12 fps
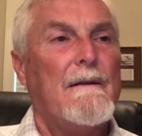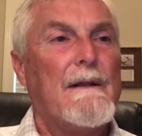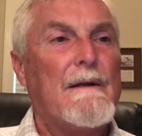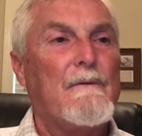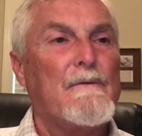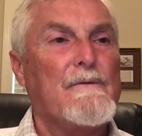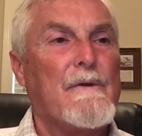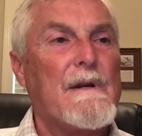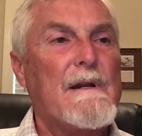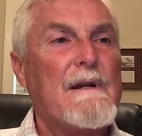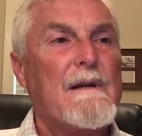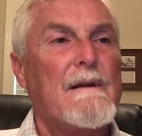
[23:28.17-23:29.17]
They will
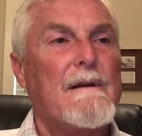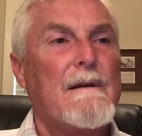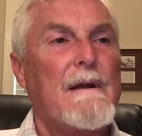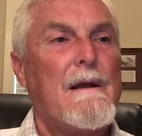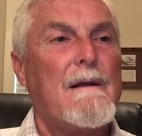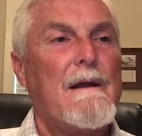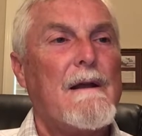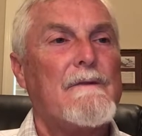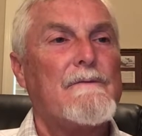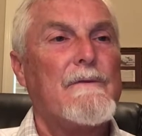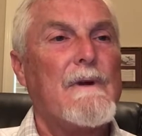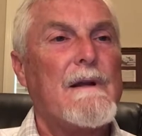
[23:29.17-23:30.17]
drink
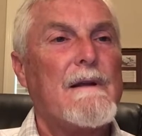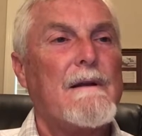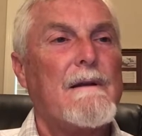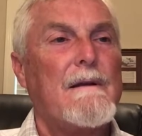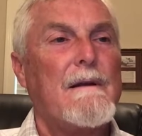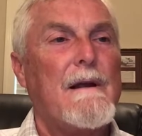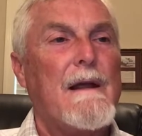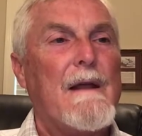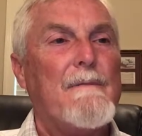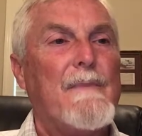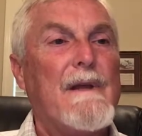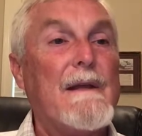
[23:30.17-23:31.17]
and
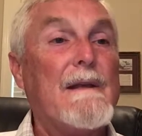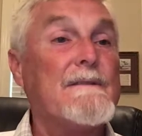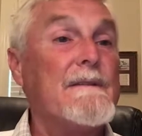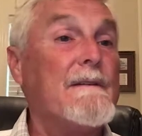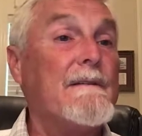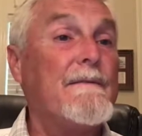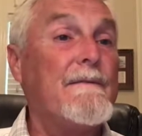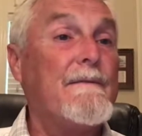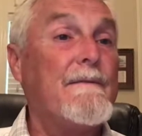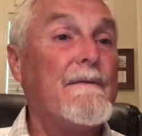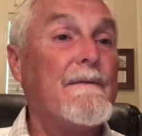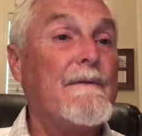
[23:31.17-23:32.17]
be as if
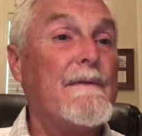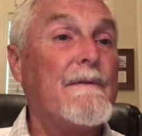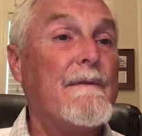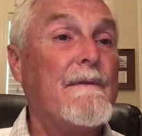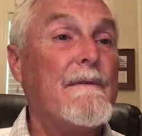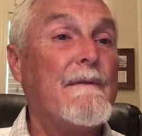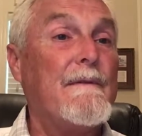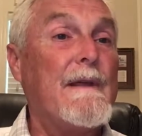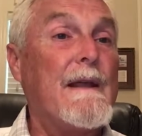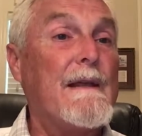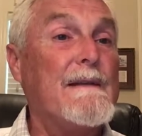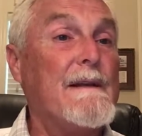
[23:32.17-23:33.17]

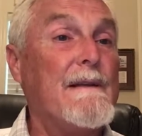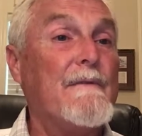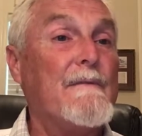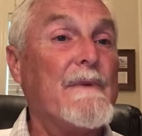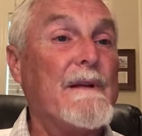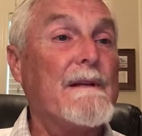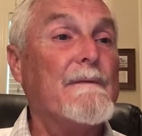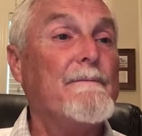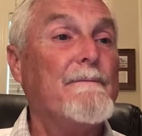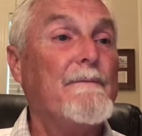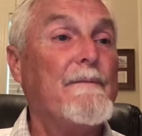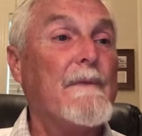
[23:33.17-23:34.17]
they had never been.
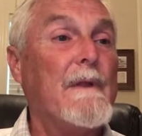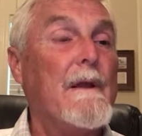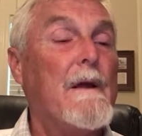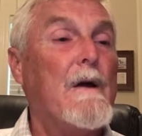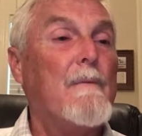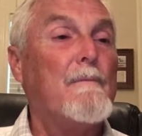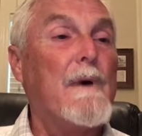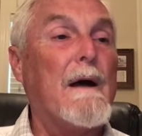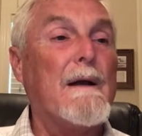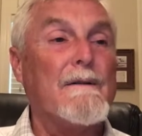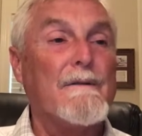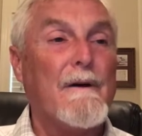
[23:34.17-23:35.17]

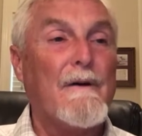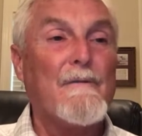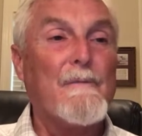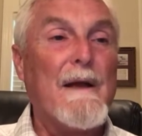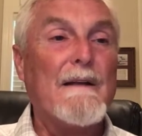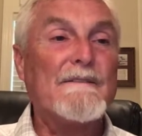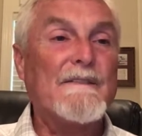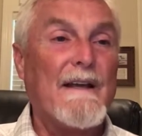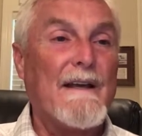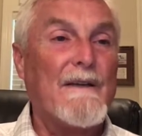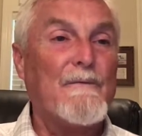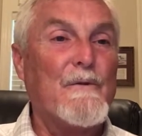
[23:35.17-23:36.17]
But on Mount
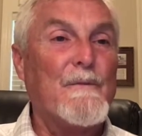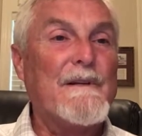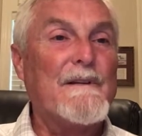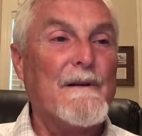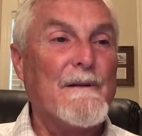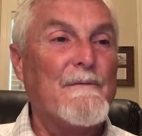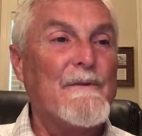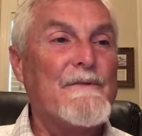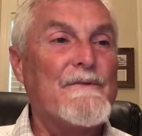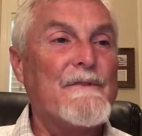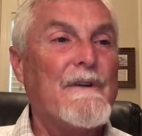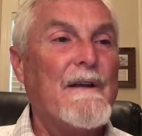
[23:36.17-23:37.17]
Zion will be
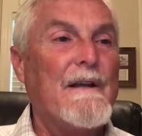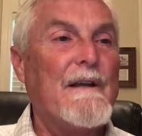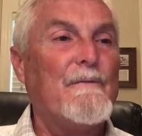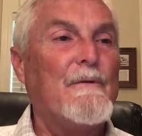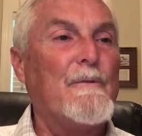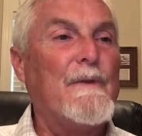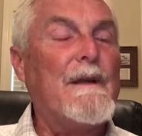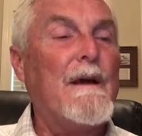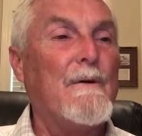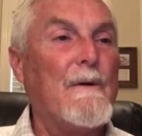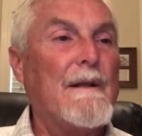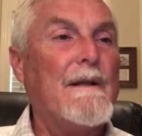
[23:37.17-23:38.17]
deliverance. It will be
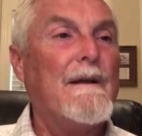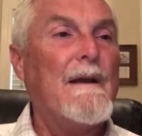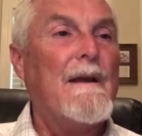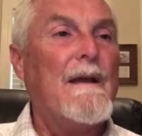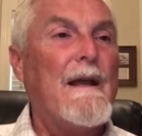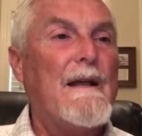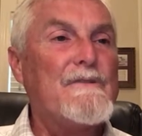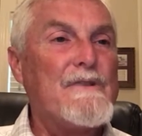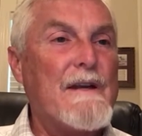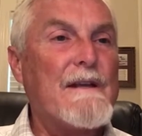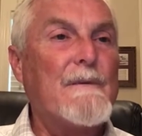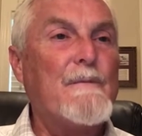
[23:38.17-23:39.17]
holy, and
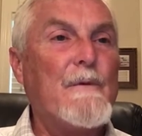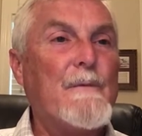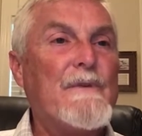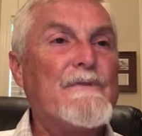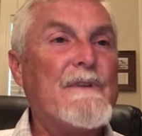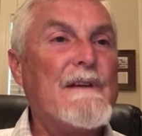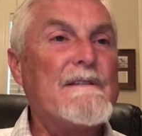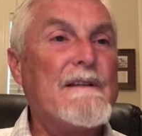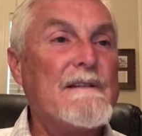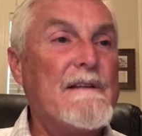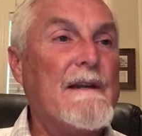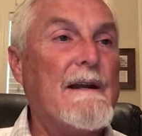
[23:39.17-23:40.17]
Jacob will possess
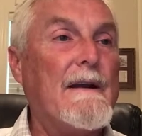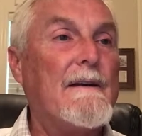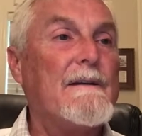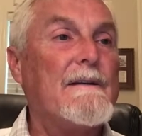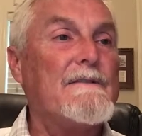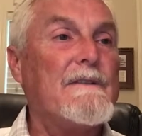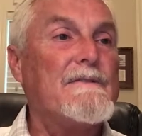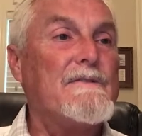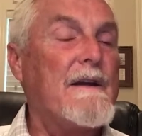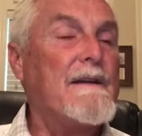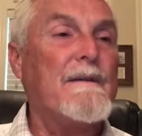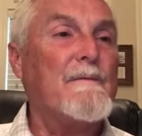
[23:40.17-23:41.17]
his inheritance, and
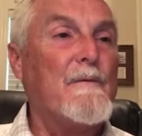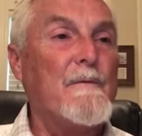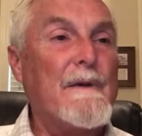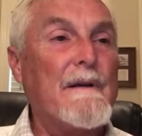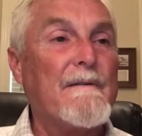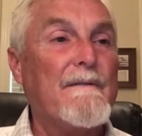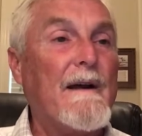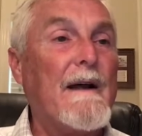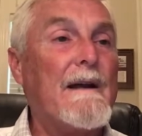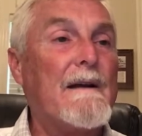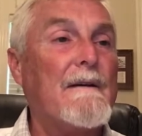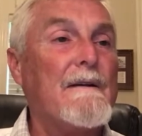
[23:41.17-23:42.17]
Jacob will be a
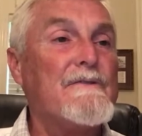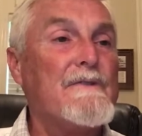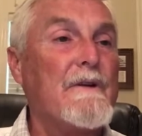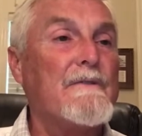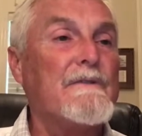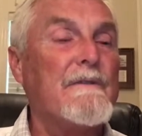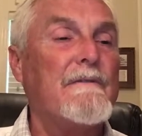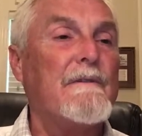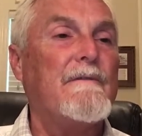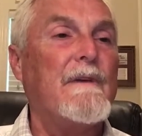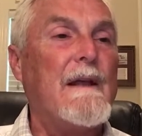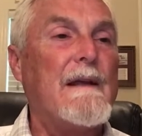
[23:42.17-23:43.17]
fire, and Joseph a
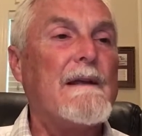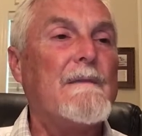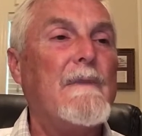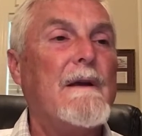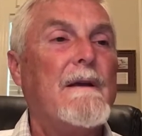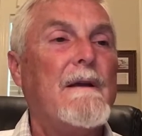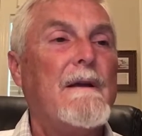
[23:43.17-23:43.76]
flame.